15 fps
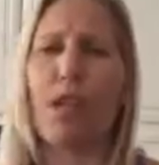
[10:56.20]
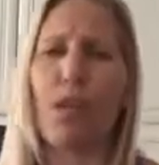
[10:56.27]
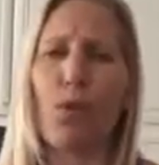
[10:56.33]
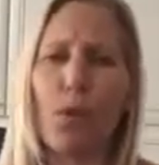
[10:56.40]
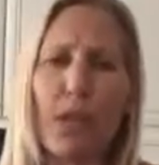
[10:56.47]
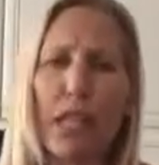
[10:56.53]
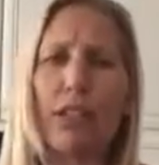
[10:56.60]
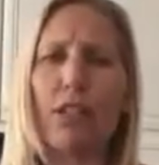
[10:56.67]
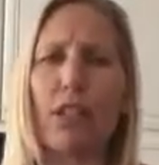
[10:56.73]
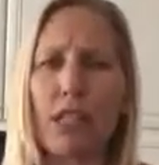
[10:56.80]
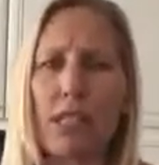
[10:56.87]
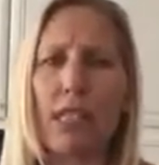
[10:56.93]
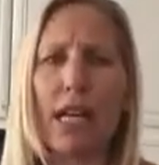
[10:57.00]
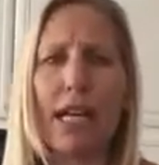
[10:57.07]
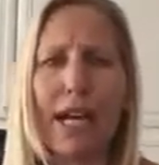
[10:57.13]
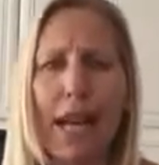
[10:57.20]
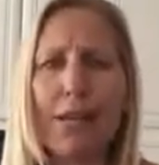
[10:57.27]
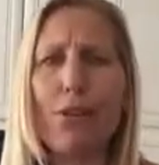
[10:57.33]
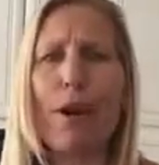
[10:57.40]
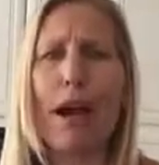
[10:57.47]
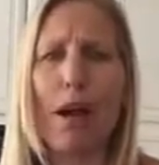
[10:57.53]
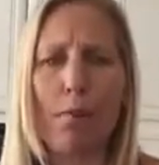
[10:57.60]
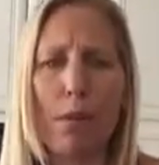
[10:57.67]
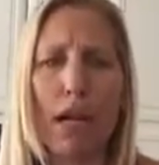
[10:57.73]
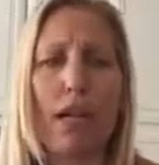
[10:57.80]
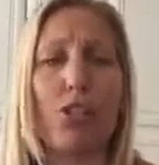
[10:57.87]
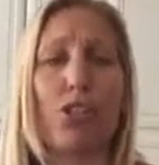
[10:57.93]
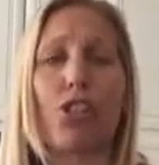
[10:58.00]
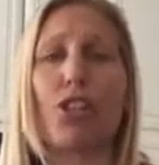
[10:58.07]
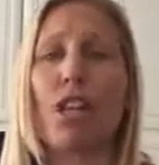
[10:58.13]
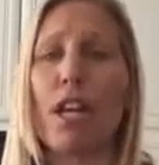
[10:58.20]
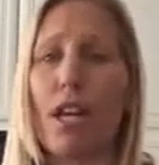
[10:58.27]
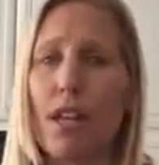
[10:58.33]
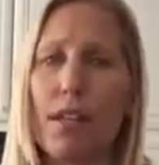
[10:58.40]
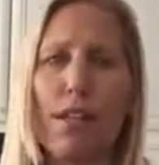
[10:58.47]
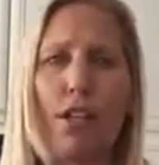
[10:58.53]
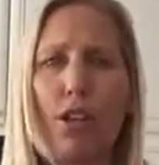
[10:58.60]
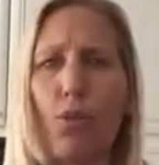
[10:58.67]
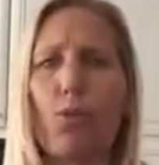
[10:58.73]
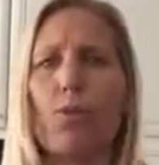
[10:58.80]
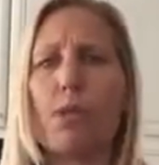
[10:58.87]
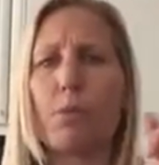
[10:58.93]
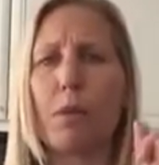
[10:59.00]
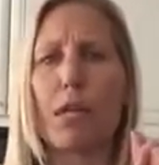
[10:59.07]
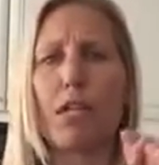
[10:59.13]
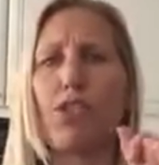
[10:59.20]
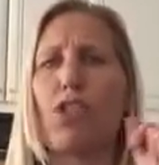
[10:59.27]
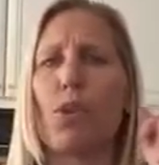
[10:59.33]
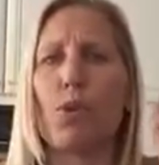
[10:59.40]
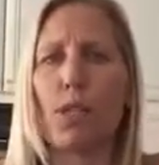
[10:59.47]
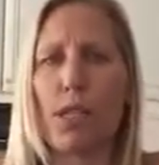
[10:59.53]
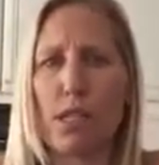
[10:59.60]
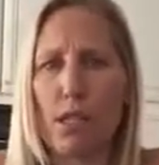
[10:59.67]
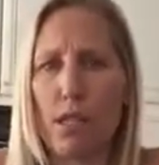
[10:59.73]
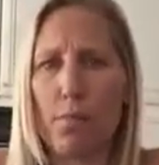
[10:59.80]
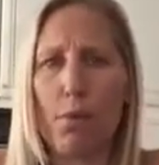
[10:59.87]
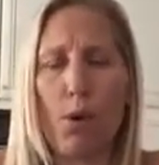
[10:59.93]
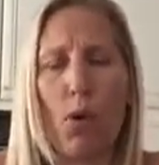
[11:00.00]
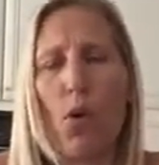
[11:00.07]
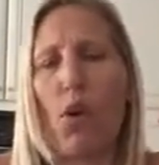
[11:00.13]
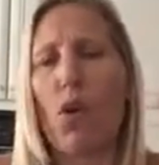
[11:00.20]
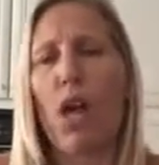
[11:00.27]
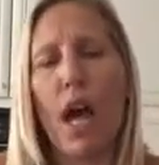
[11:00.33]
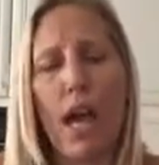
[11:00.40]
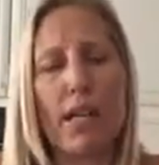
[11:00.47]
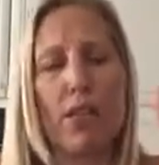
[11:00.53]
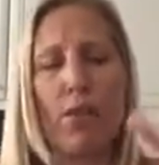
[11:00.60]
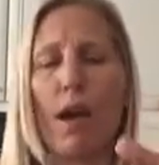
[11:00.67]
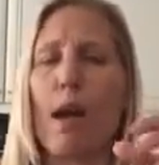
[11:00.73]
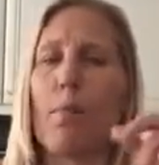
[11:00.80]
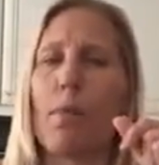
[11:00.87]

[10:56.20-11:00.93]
a green looks like. I know how much, spinach goes into the bowl. I know how